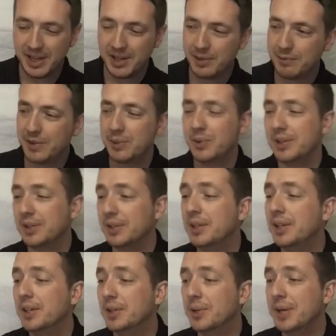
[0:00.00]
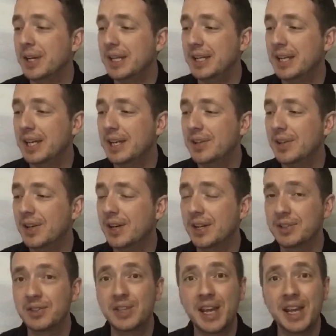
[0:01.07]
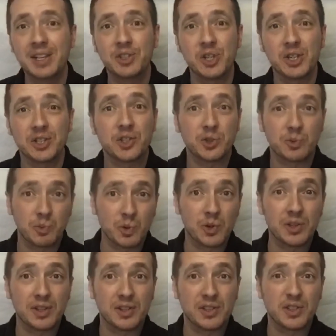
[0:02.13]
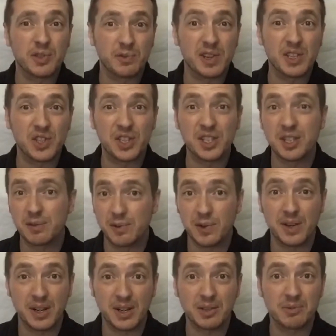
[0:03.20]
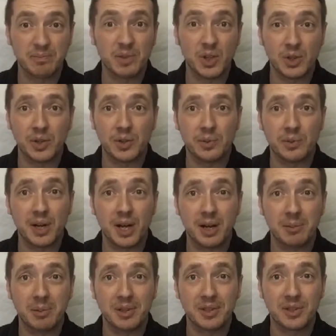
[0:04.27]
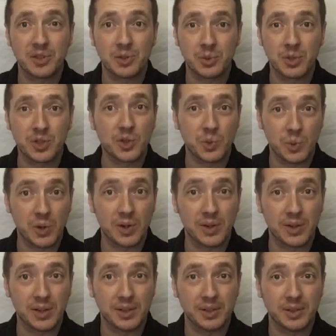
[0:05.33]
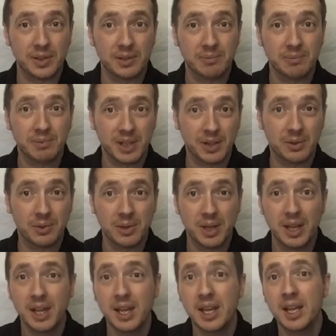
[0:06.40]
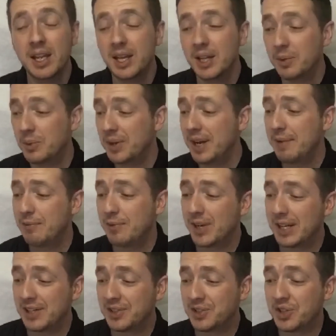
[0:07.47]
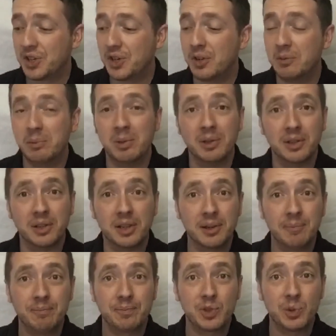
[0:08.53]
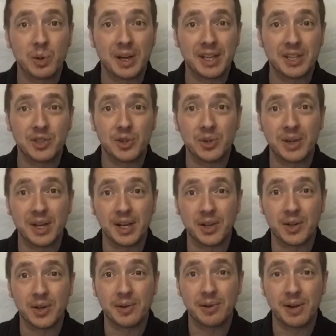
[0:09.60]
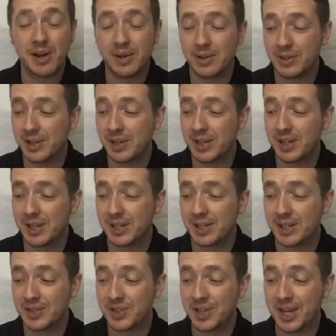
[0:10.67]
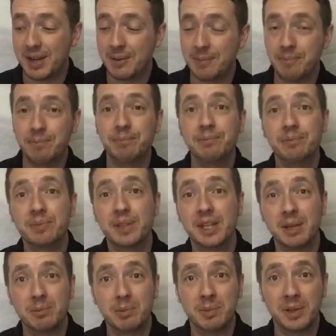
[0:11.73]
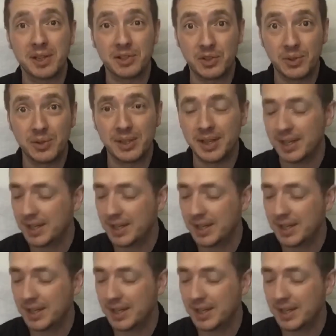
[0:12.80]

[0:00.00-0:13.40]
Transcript: of you will agree that 10 shots is more than sufficient if you're out hunting rabbit or squirrel, or whatever else the humble 22 LR round is capable of doing.